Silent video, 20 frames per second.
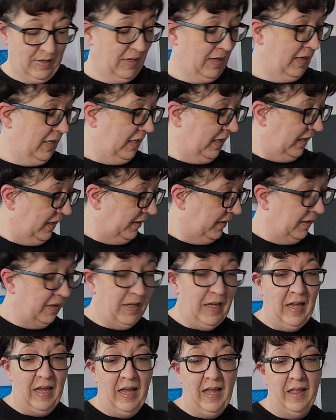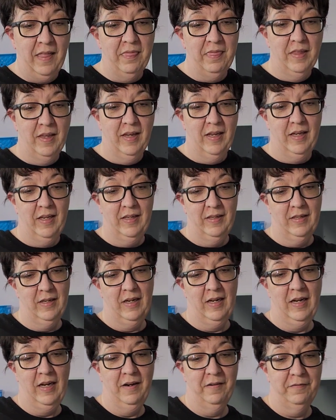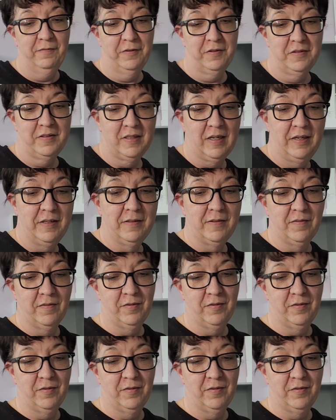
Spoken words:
And then First Signs of